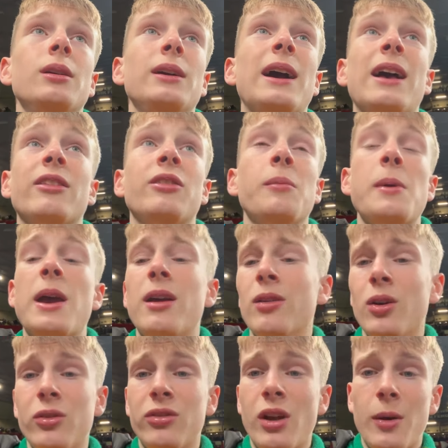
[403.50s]

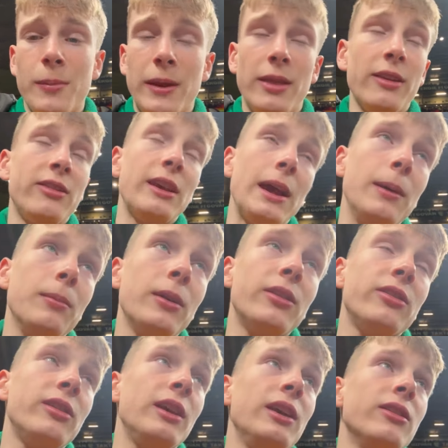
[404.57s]
Casemiro's not been the same this
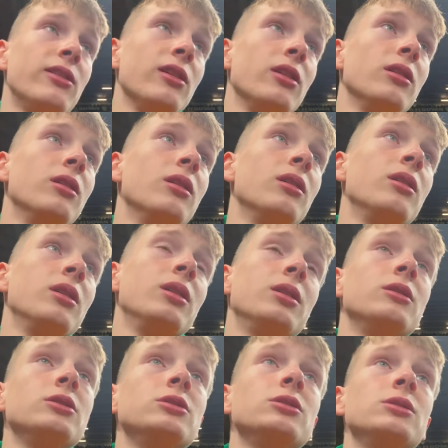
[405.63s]
season.
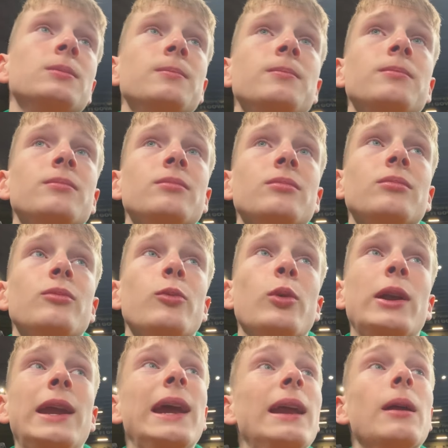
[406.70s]

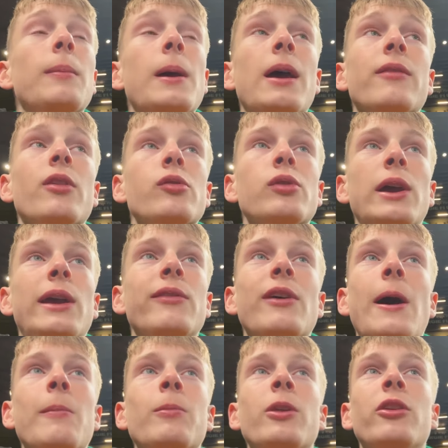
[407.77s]
We need a bit of a
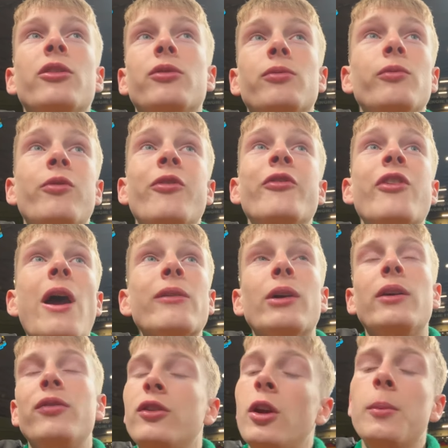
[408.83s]
revamp. There's
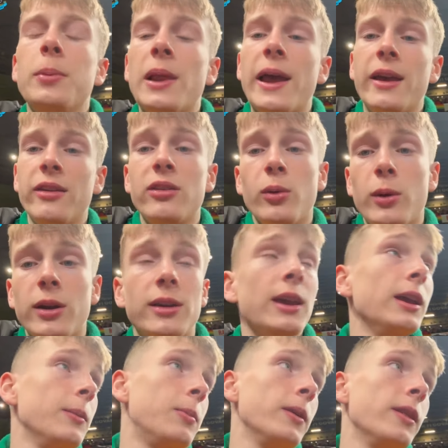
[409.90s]
very few players who are
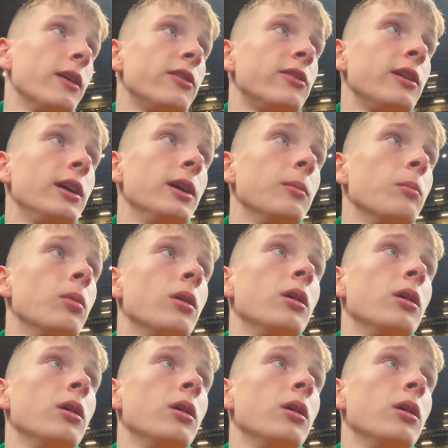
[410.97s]
keeping this team.